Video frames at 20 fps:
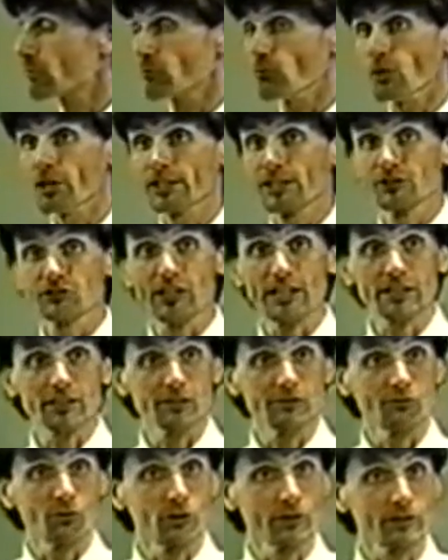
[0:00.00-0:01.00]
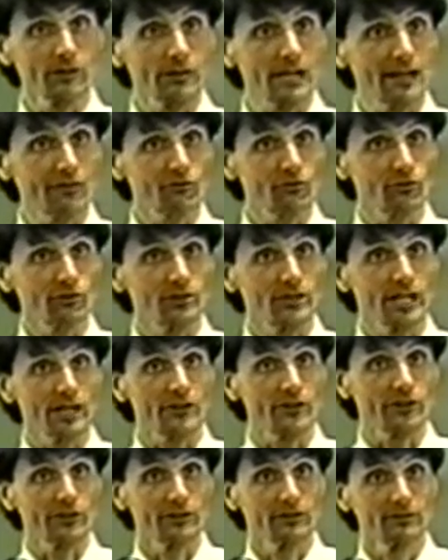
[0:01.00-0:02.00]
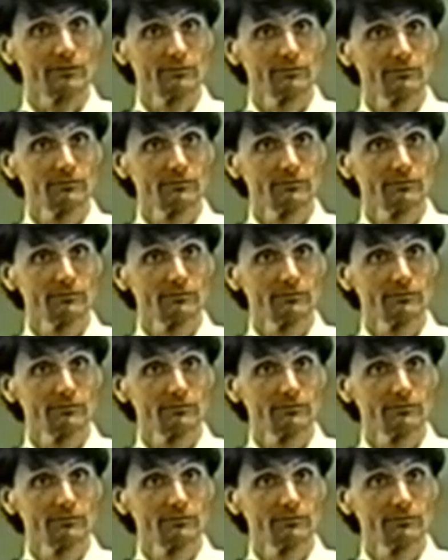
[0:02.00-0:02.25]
One executive order after another.